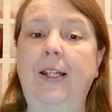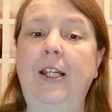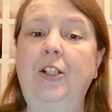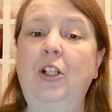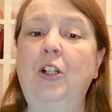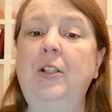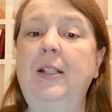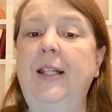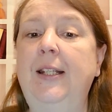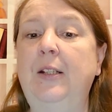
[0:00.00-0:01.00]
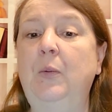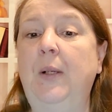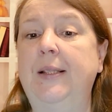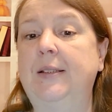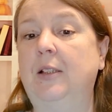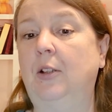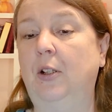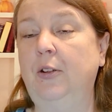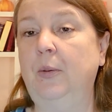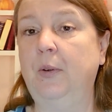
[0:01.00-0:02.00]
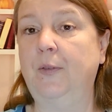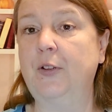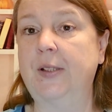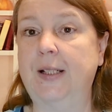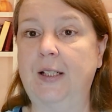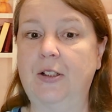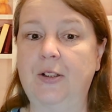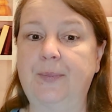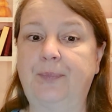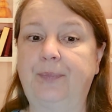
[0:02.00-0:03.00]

He turned and headed west along the river's edge.